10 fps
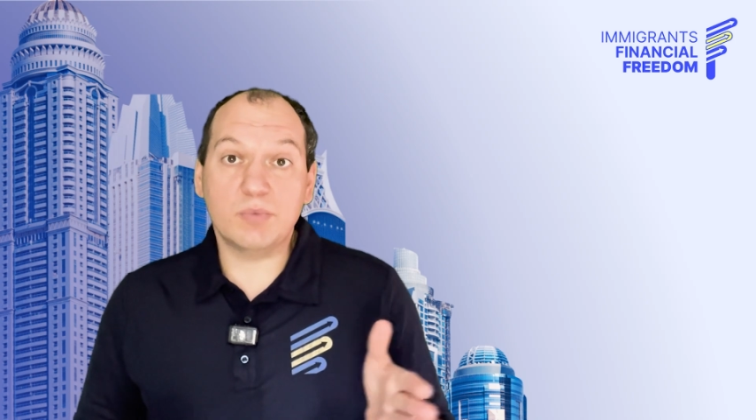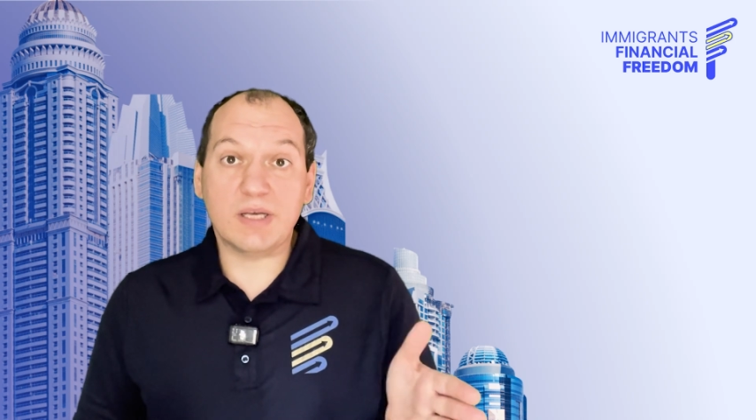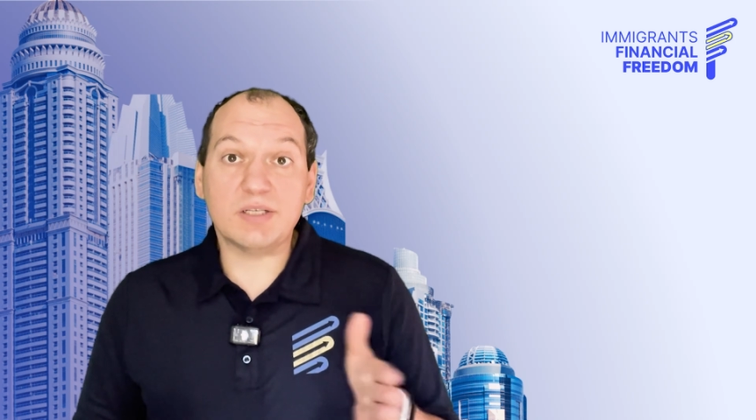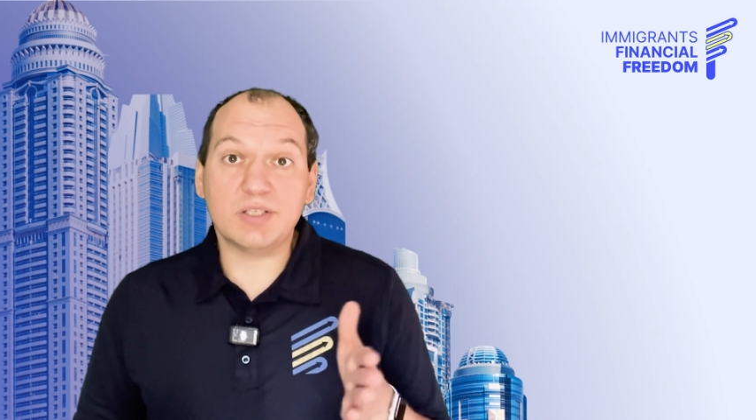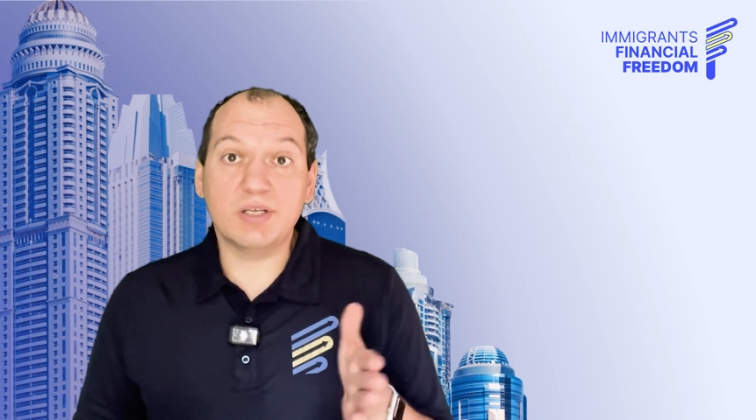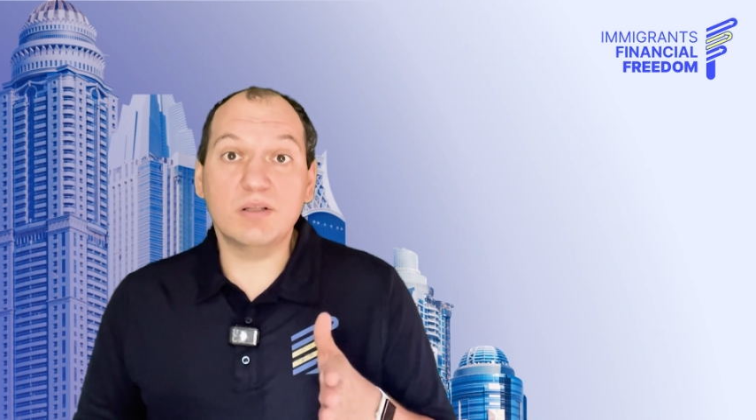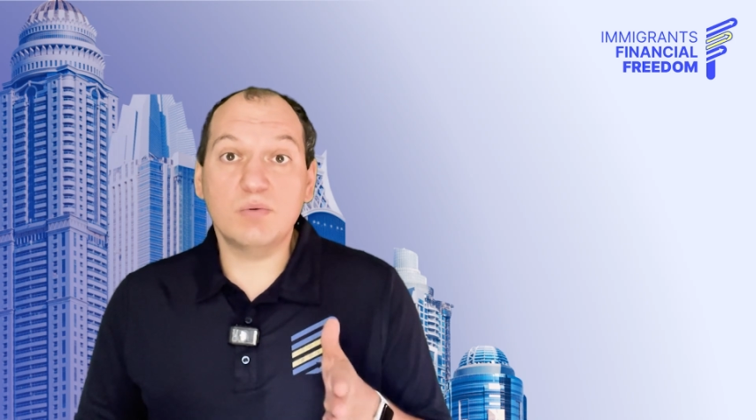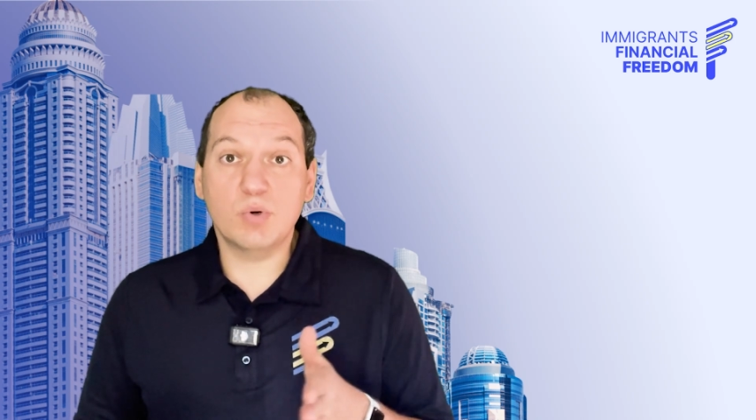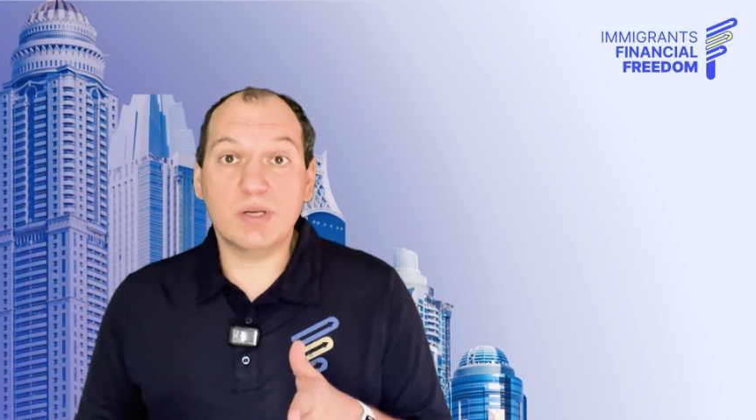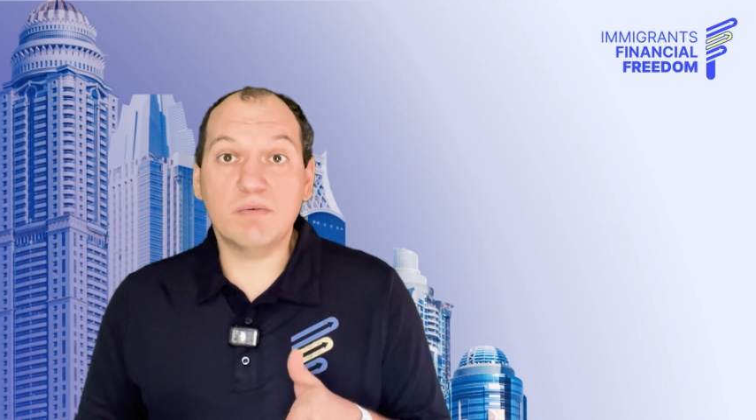
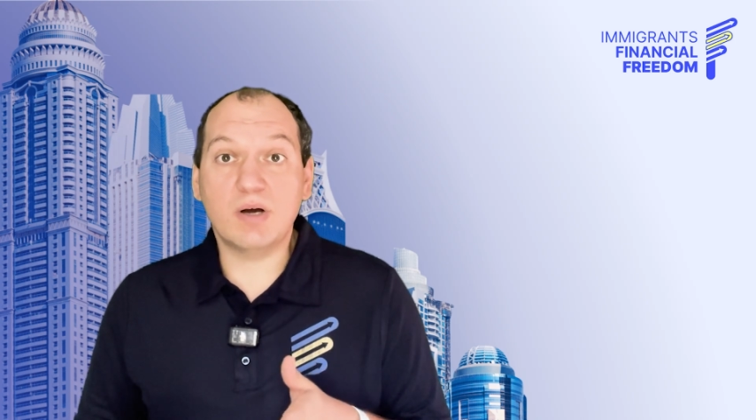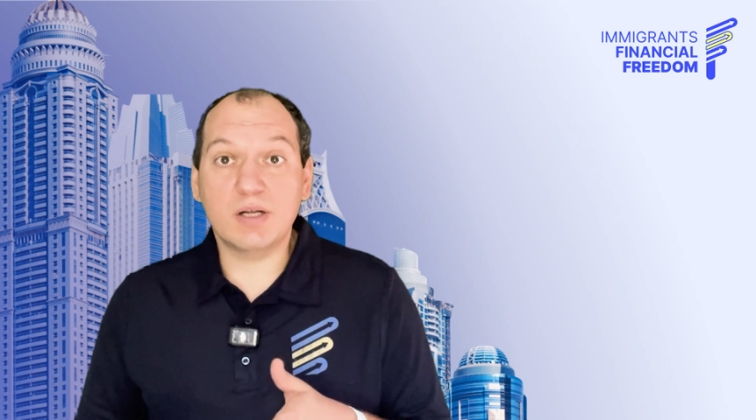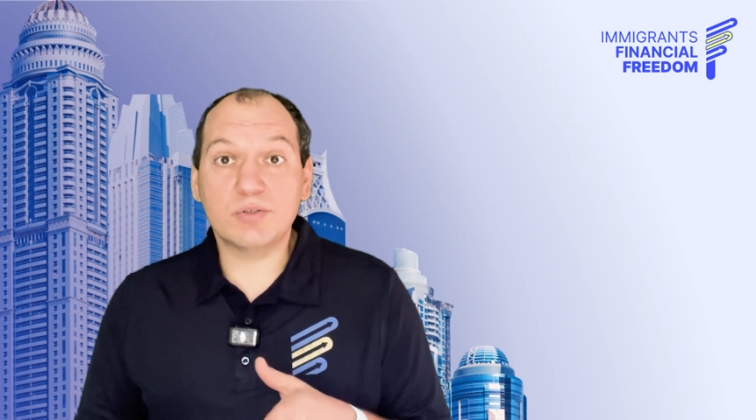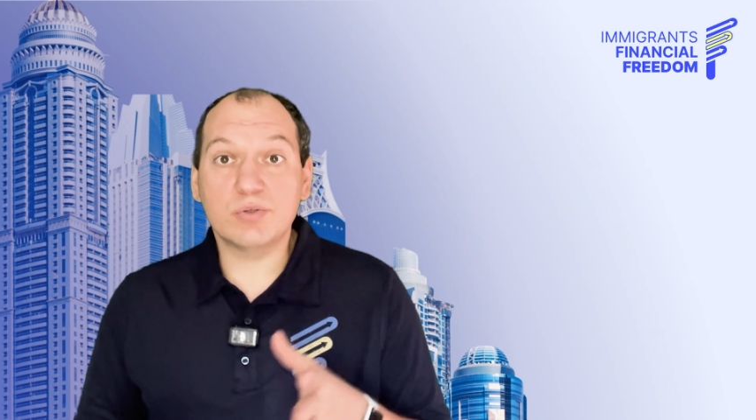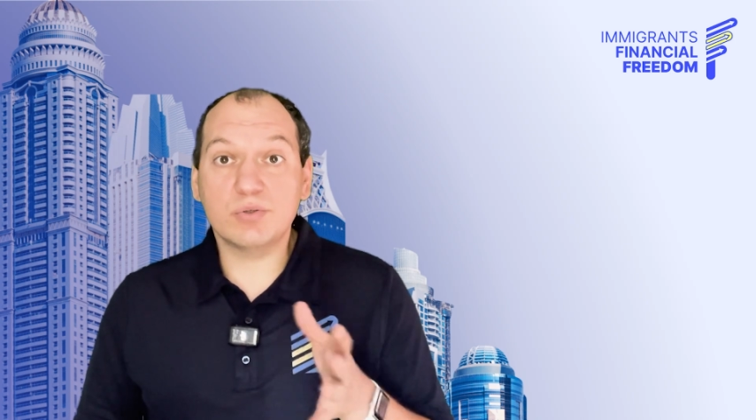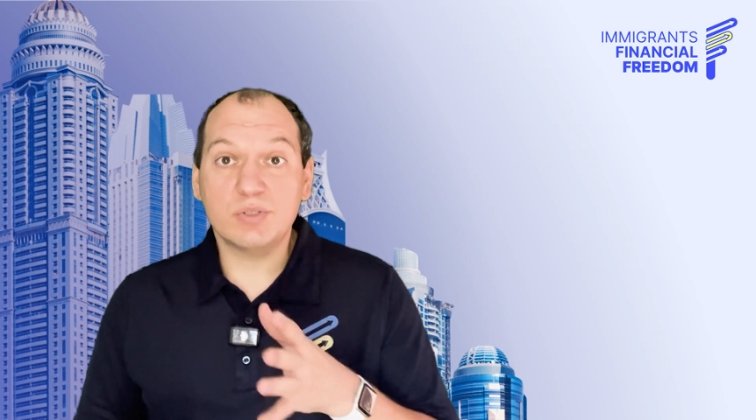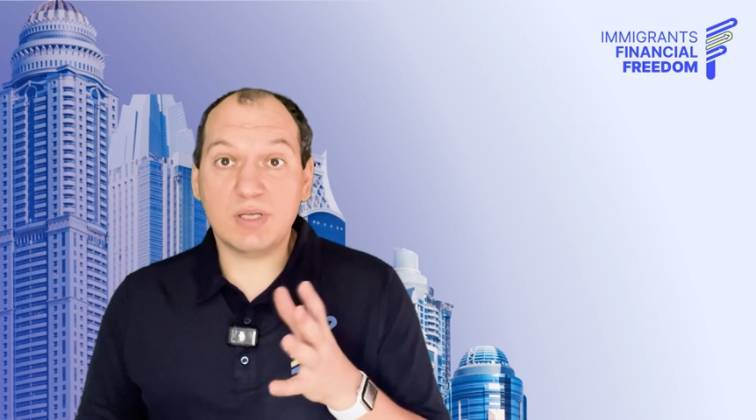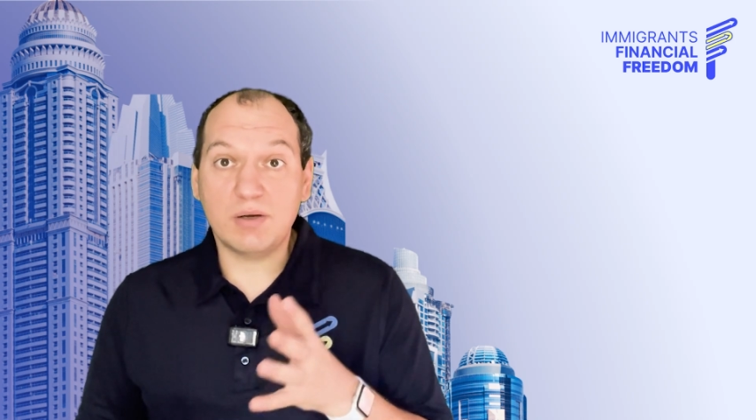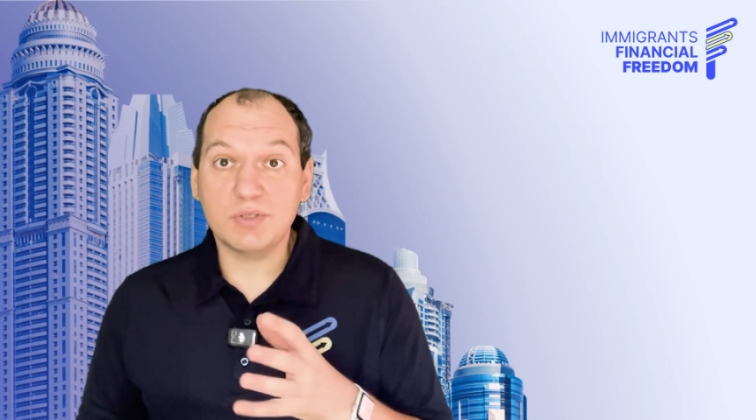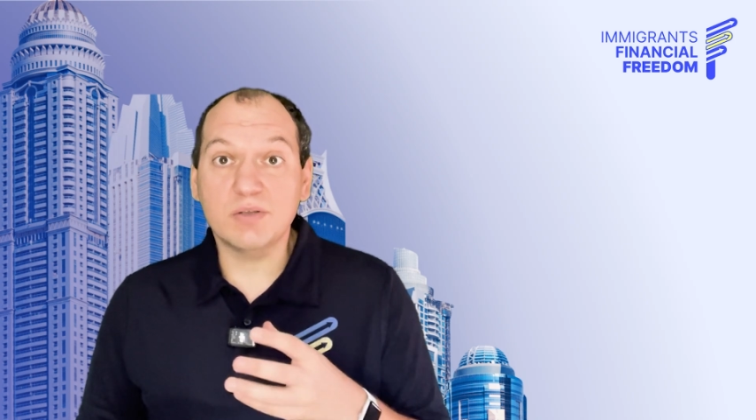1921 to
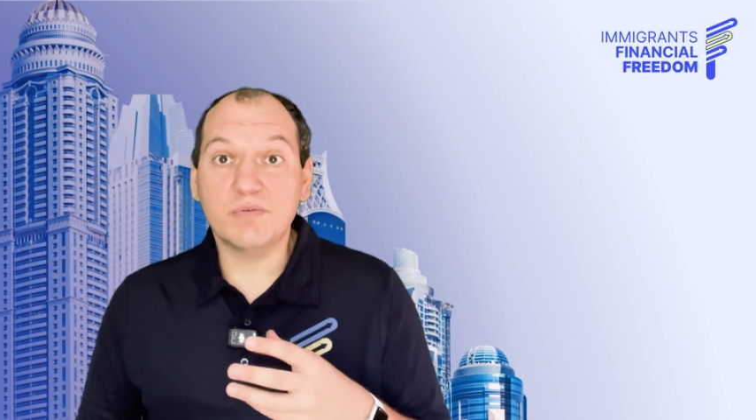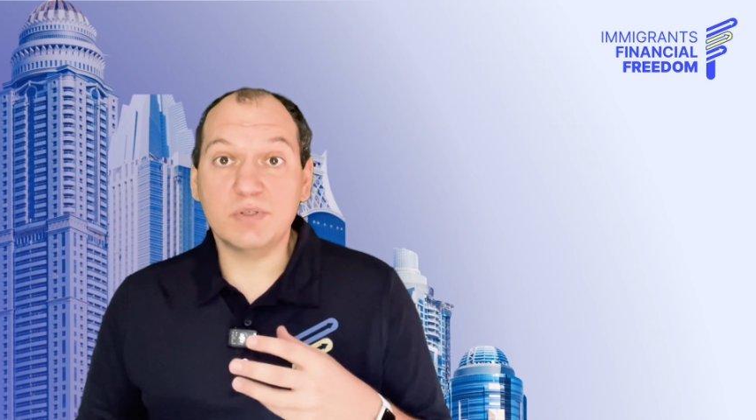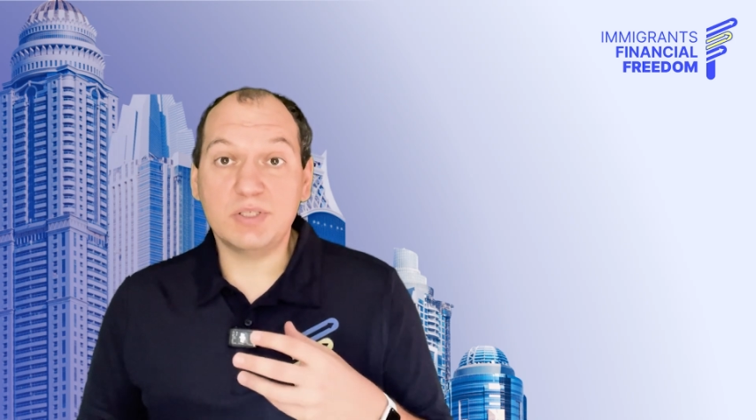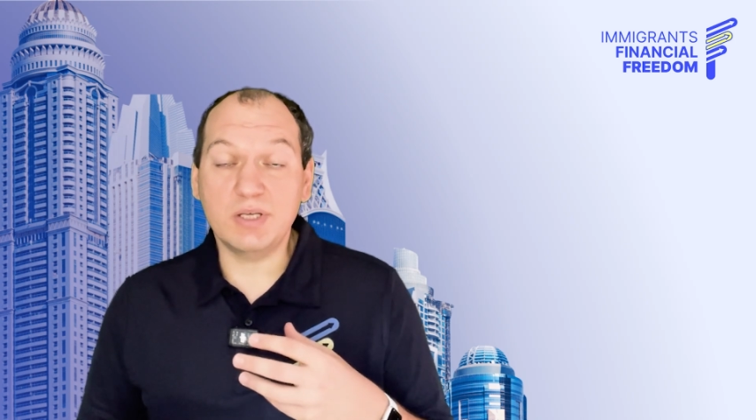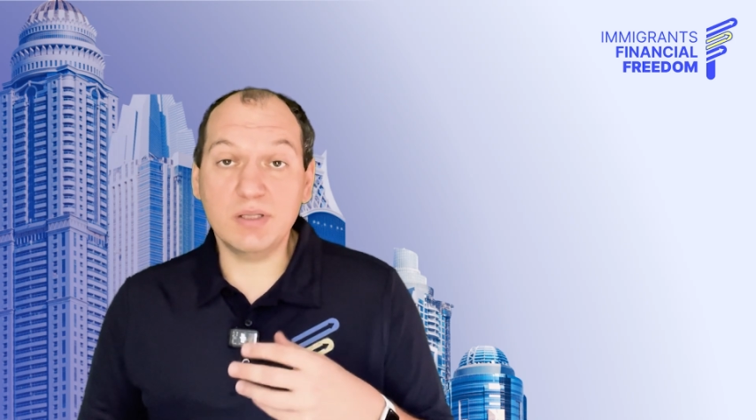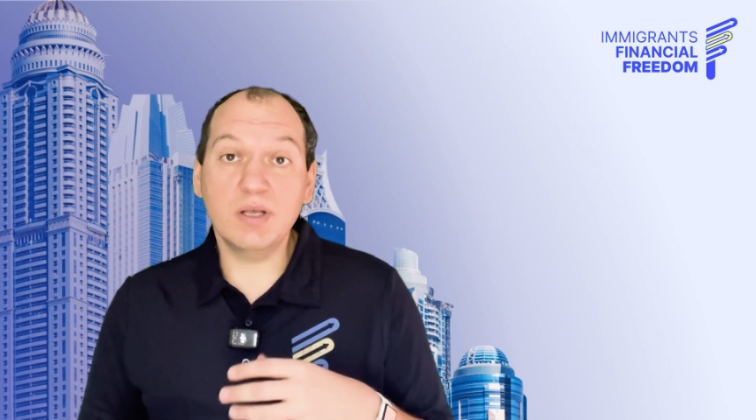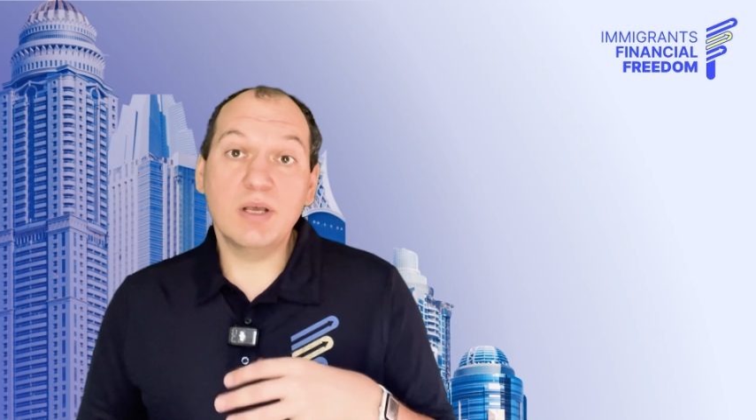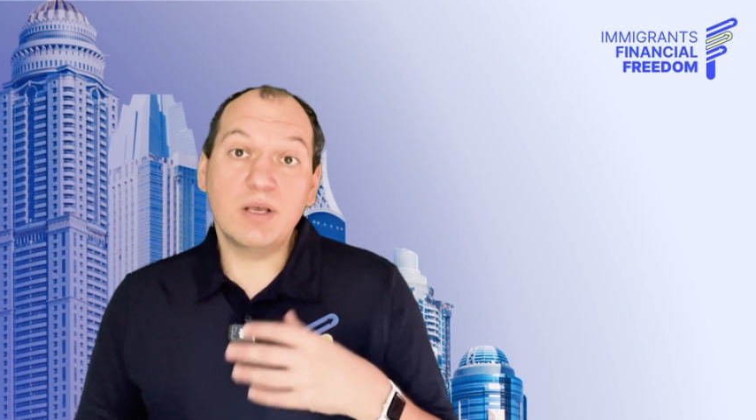2014,